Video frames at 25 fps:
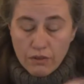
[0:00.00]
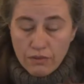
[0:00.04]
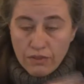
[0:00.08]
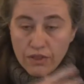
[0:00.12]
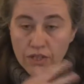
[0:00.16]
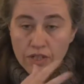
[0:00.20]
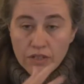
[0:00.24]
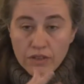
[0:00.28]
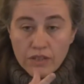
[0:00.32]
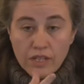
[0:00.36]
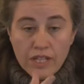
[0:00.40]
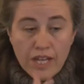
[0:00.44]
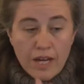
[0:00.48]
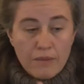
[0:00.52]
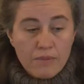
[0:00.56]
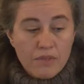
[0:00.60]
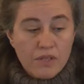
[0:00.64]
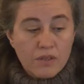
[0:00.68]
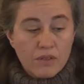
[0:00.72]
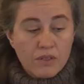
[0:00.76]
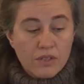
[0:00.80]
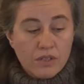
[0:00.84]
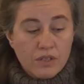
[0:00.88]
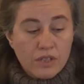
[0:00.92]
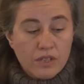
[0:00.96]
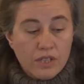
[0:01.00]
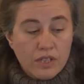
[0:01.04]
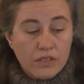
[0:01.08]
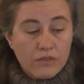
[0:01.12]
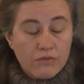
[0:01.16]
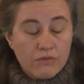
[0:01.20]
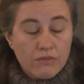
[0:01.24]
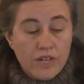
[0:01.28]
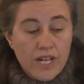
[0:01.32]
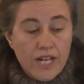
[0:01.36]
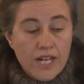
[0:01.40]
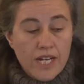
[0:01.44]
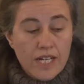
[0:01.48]
the absolute turnout
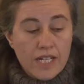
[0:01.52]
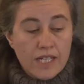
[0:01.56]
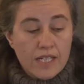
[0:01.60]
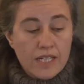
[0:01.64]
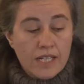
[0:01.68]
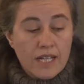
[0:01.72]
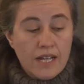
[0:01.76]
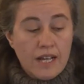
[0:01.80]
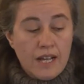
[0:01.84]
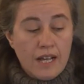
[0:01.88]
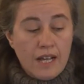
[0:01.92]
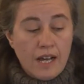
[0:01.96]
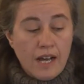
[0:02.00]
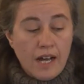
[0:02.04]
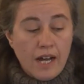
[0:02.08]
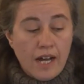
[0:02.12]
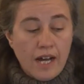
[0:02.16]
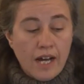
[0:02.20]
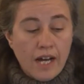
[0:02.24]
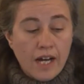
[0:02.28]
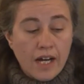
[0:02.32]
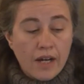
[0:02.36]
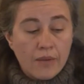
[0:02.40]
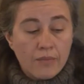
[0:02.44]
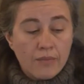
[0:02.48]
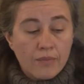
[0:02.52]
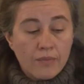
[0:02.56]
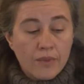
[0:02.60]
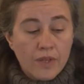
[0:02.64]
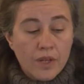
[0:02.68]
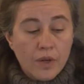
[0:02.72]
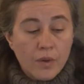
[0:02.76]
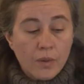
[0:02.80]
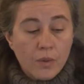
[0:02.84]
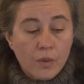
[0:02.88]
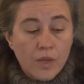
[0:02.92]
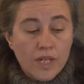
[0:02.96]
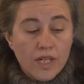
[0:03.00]
rate,
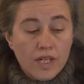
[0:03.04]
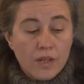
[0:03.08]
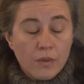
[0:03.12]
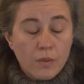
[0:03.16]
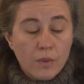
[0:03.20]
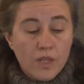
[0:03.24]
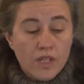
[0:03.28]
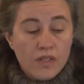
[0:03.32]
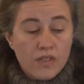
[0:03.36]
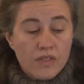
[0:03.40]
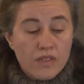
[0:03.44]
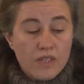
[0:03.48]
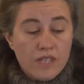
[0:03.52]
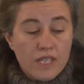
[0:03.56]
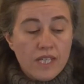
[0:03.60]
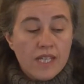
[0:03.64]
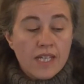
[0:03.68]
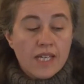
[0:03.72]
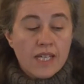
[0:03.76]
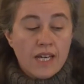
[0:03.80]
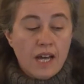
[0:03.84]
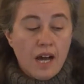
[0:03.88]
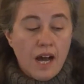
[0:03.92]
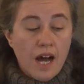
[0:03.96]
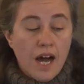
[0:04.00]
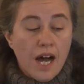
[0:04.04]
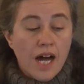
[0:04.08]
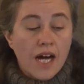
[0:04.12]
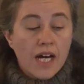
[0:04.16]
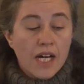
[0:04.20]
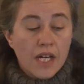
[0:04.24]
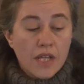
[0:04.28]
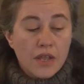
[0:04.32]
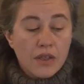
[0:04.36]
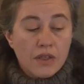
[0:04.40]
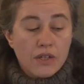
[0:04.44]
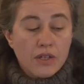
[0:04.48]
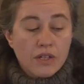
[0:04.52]
we see
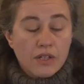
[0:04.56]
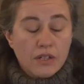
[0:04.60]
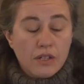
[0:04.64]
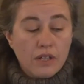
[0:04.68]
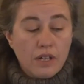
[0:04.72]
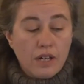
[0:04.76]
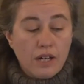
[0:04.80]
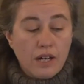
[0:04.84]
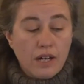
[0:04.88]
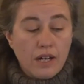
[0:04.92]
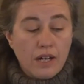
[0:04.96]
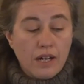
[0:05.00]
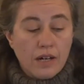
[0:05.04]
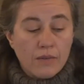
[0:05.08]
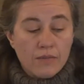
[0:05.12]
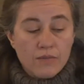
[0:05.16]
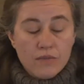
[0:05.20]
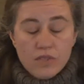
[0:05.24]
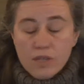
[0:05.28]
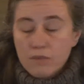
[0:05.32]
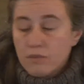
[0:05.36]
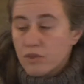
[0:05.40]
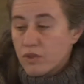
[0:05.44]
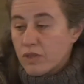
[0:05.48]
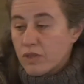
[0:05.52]
either some